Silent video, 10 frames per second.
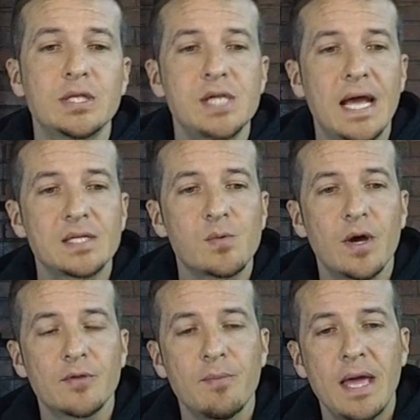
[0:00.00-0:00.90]
Jazz
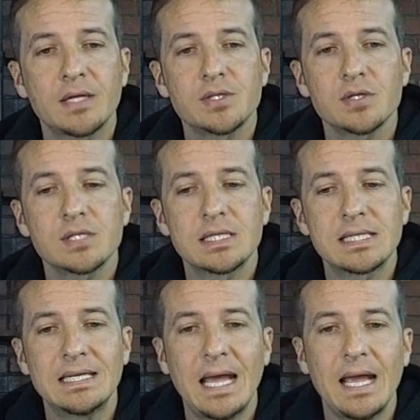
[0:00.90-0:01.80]
Wealth Managers, and
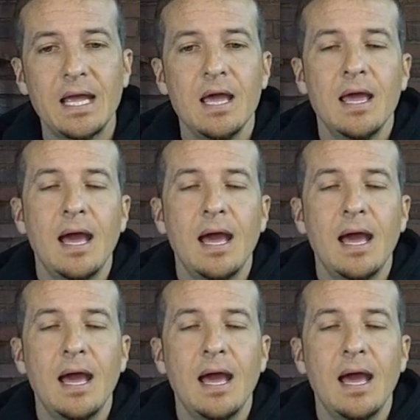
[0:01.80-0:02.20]
today